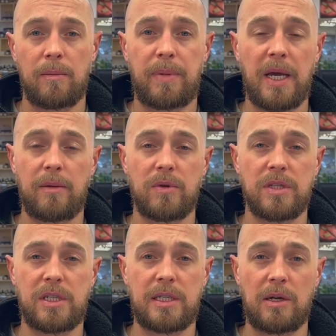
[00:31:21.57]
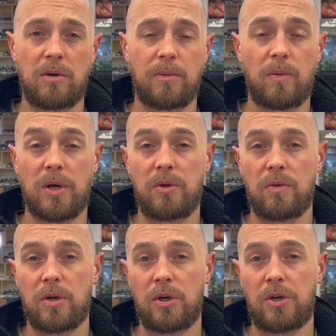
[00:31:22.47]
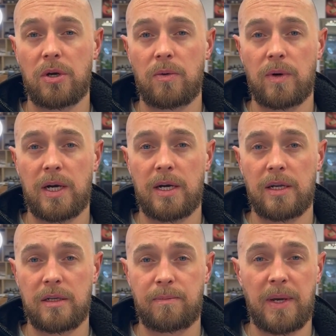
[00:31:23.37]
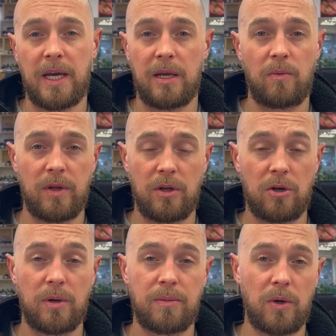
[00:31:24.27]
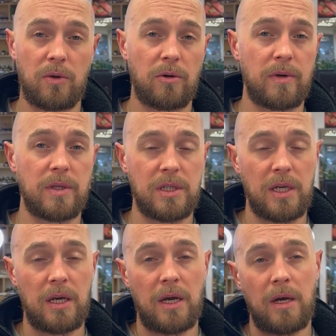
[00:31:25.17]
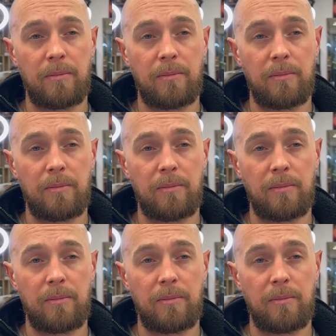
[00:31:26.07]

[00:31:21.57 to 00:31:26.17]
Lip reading: payments set up where you can go and pay with your cryptocurrency.